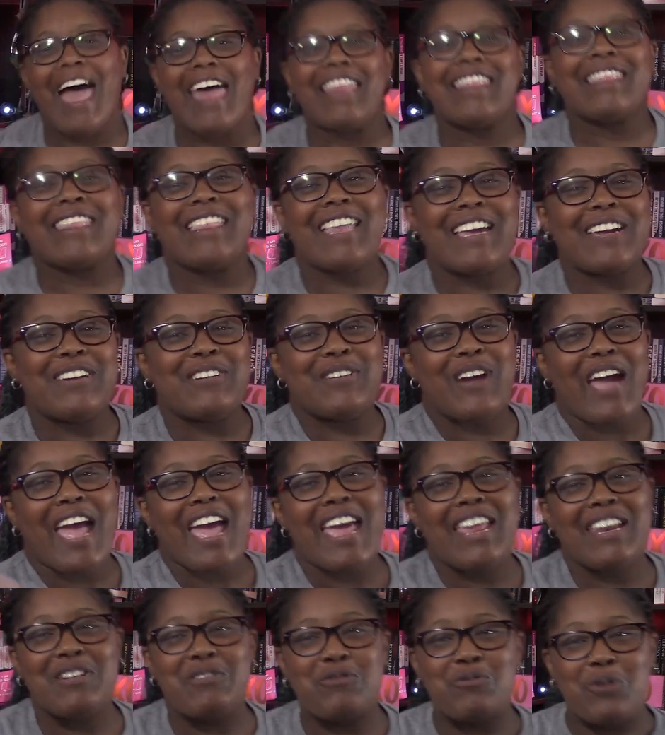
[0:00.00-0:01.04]
Hello
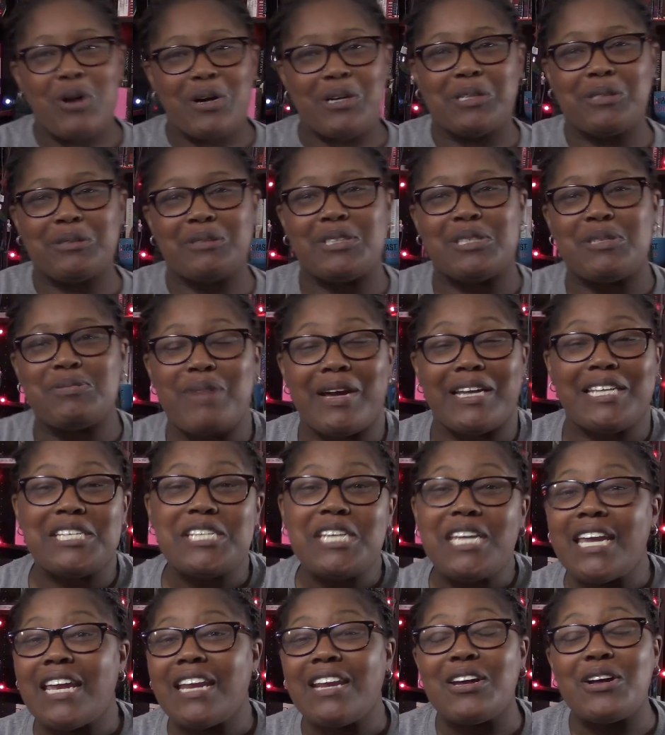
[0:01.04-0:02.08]
and welcome to my
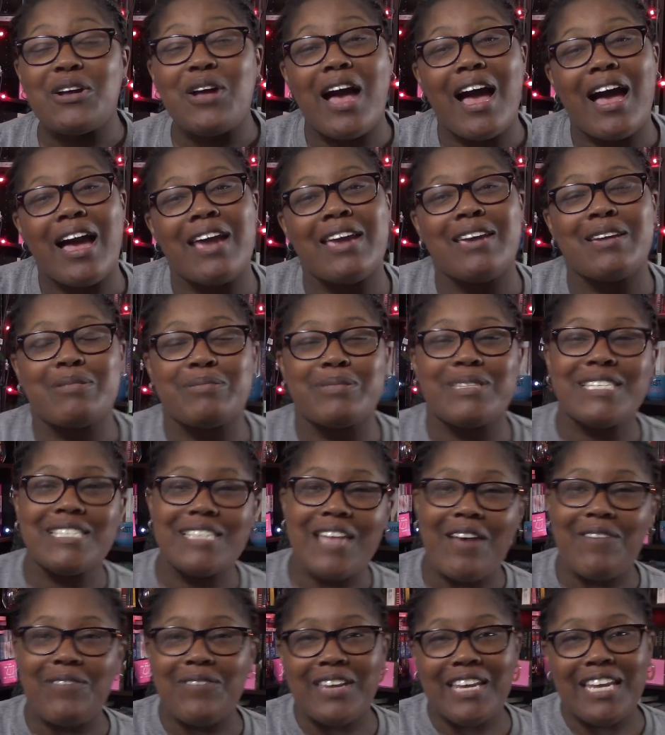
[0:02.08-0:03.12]
channel. I am
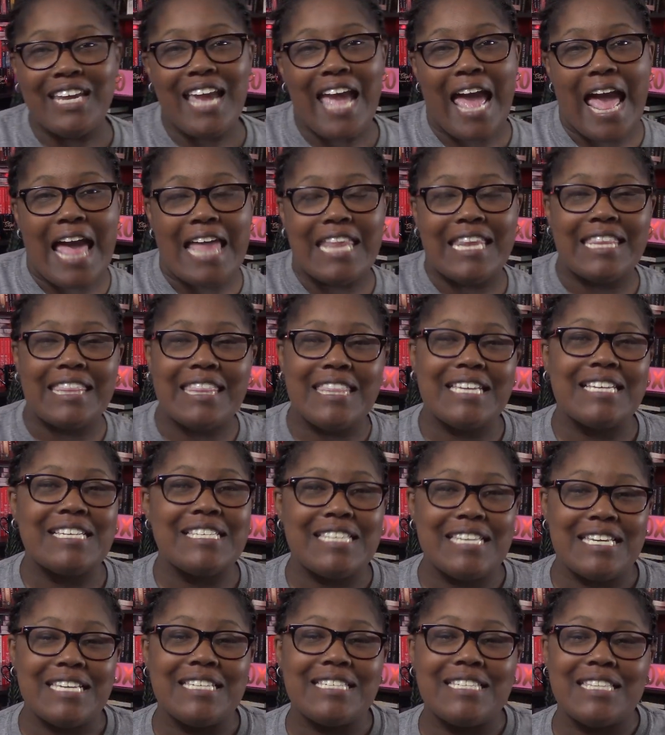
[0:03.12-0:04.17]
Stephanie and
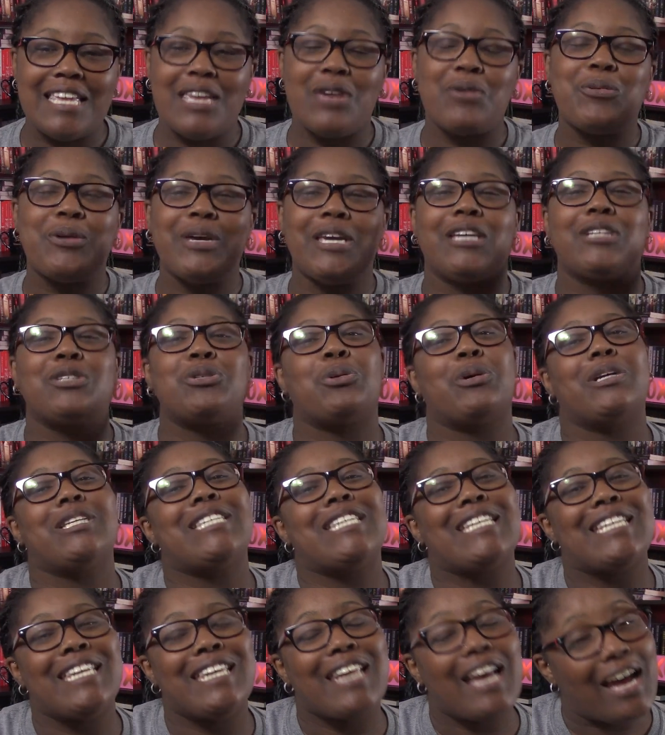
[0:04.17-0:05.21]
this is the week
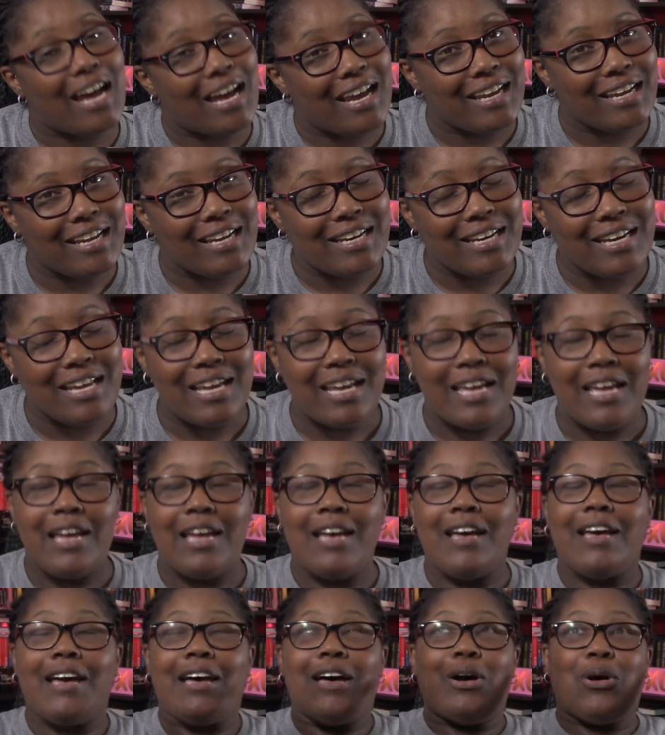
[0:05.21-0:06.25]
29
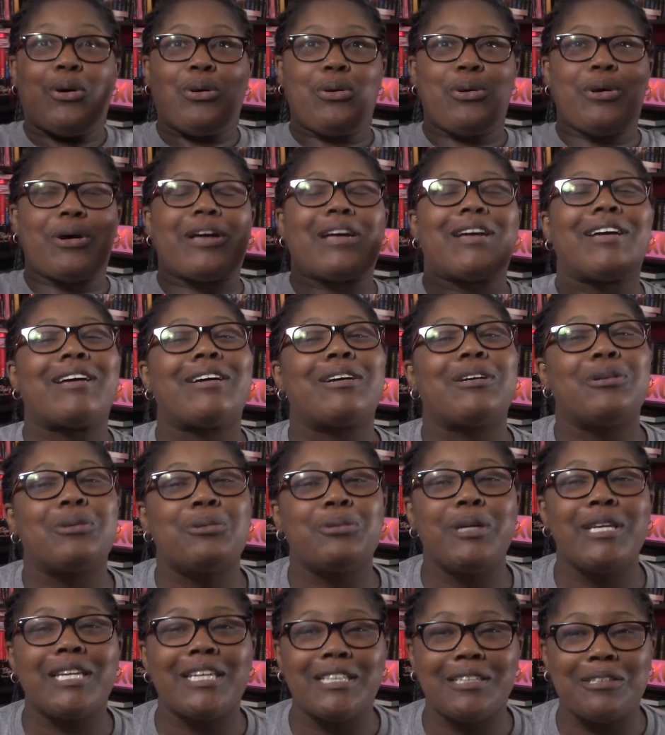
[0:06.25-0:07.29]

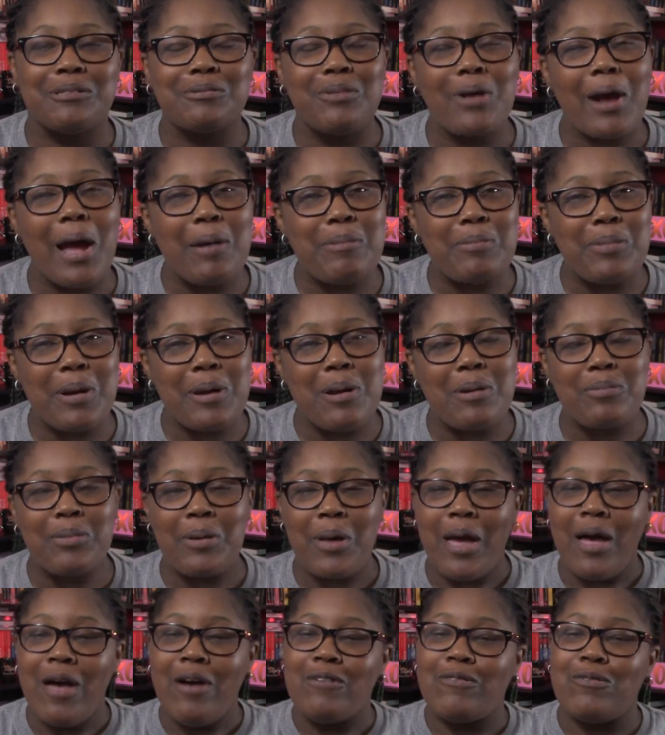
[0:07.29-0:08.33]
weekly wrap up
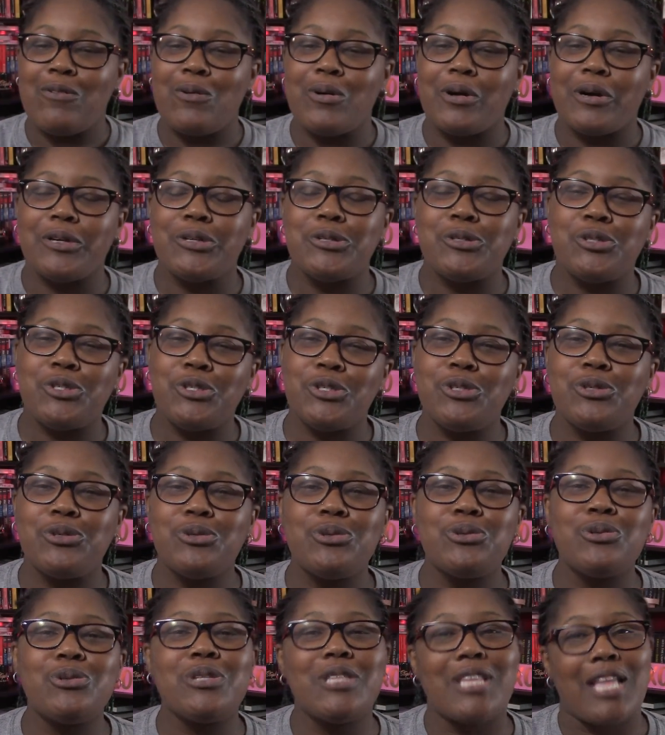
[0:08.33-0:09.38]
for
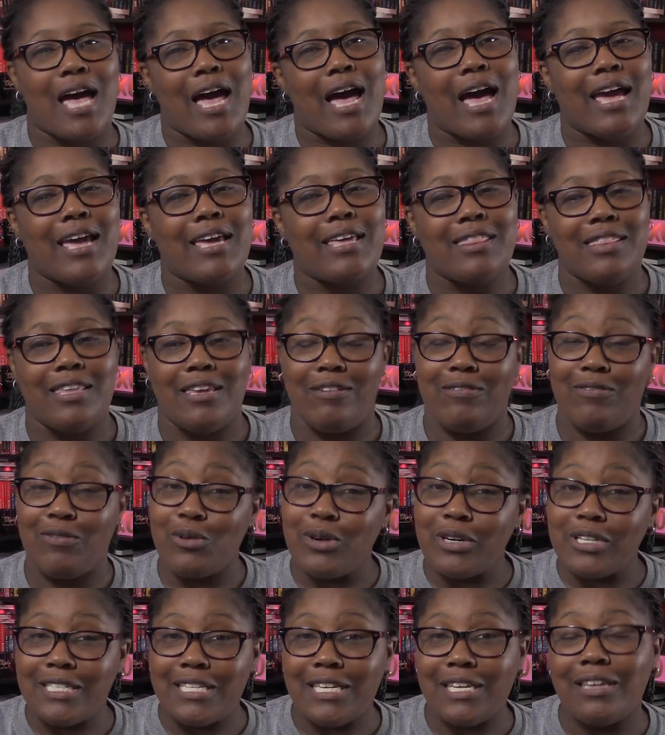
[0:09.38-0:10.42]
July the
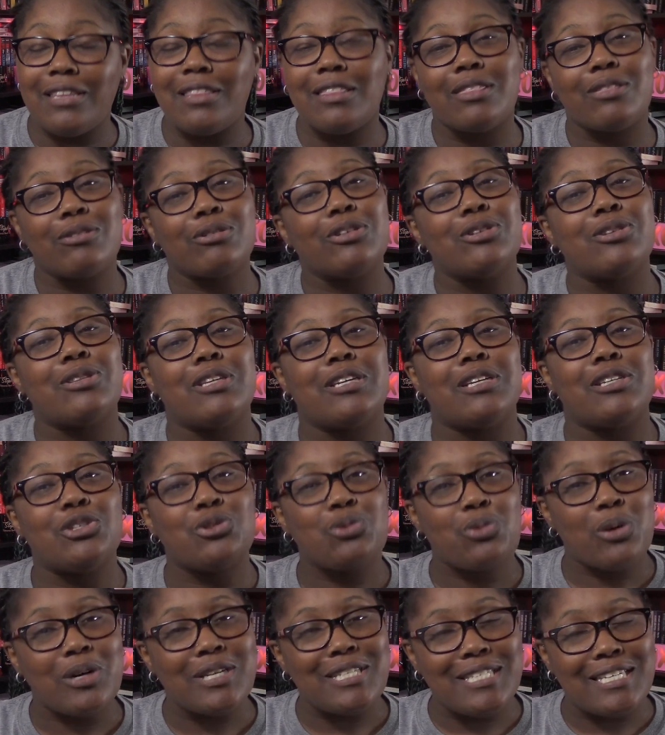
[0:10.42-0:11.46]
14th through the
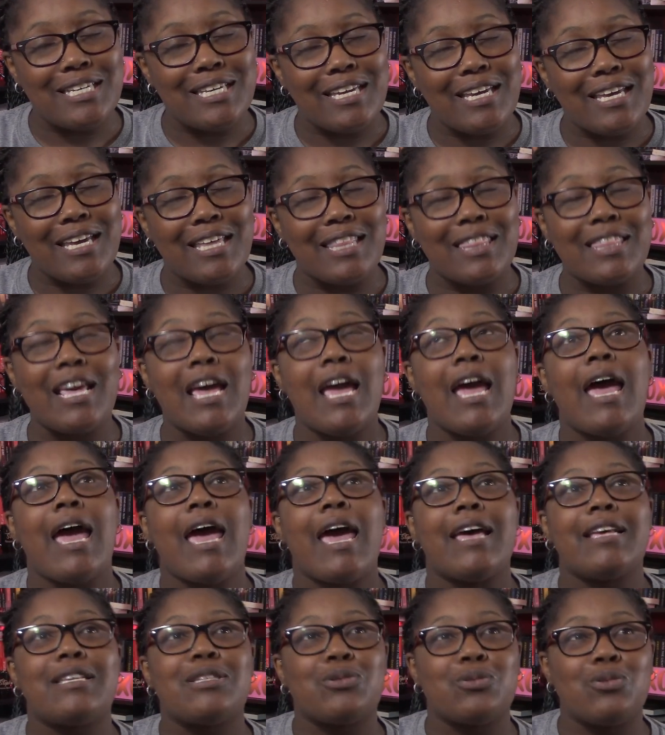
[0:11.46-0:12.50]
20th,
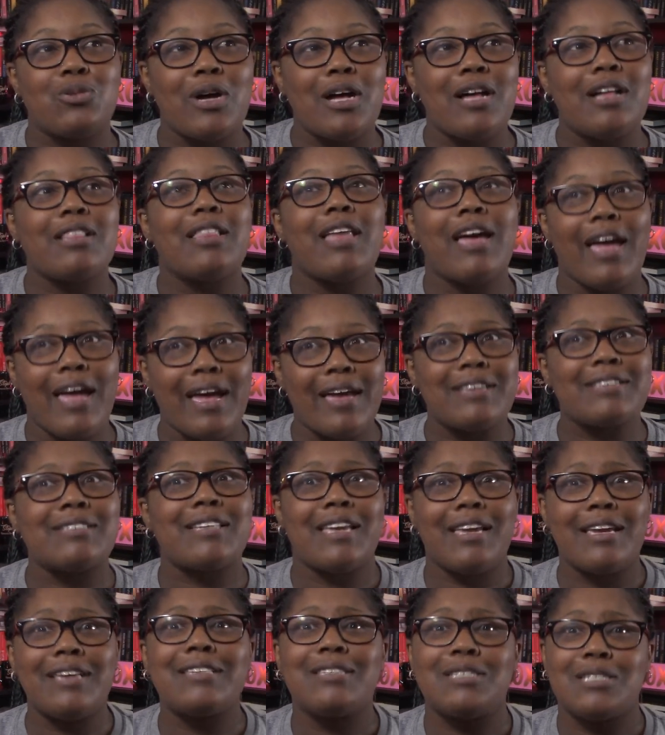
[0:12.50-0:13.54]
as well as
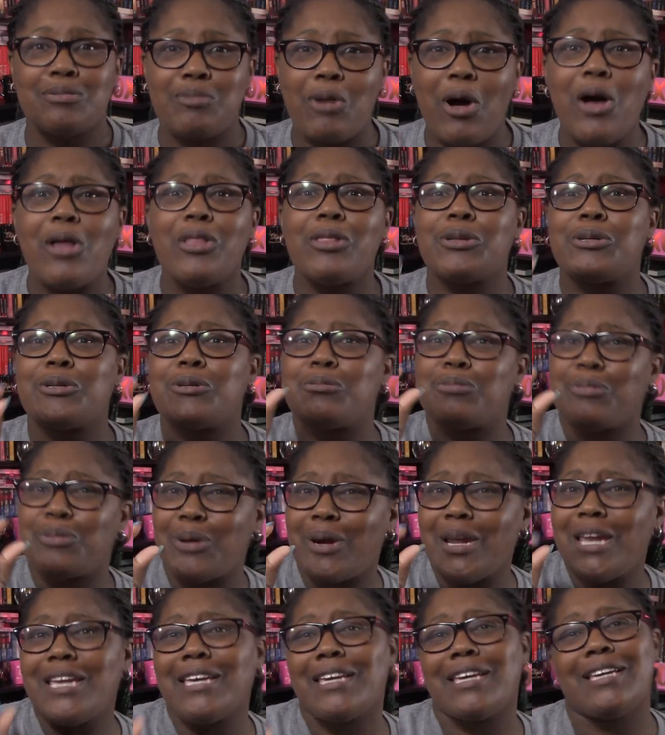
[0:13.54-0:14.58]
a small little
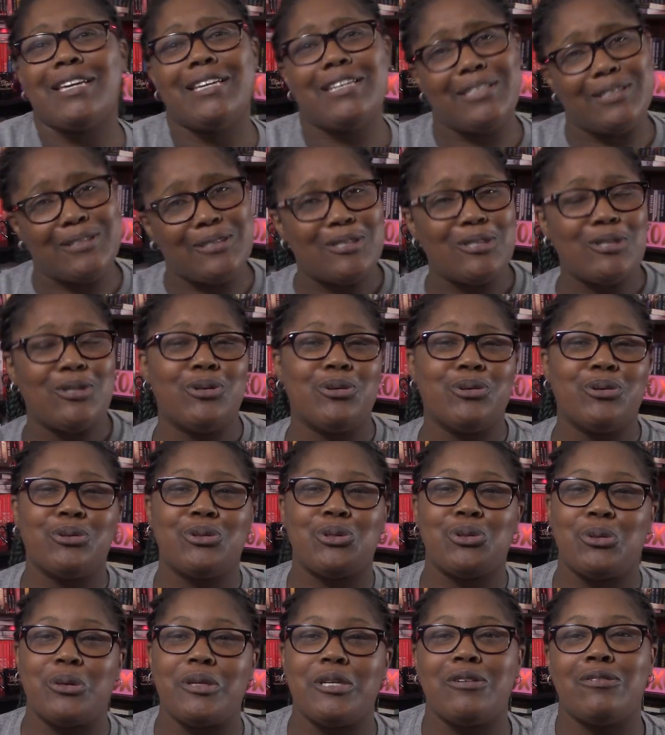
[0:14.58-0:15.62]
break into
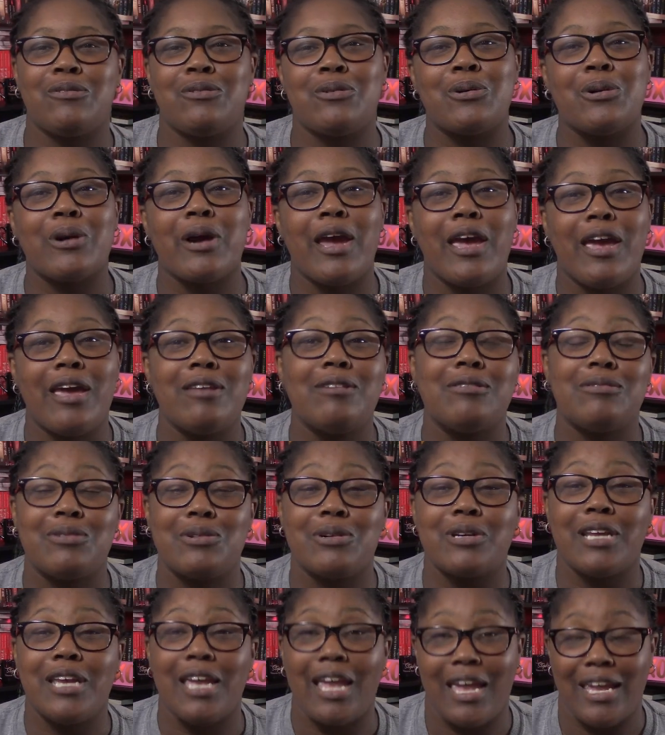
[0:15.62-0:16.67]
24 and
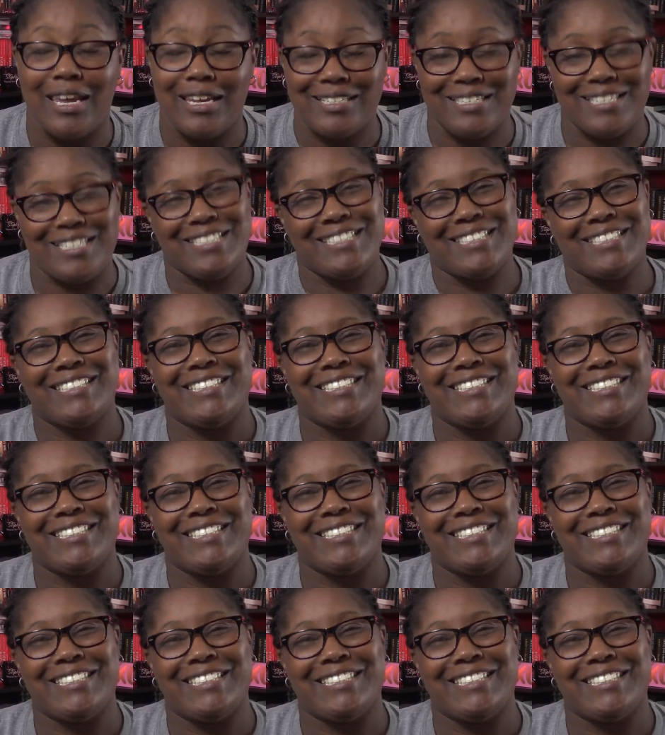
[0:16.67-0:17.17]
48.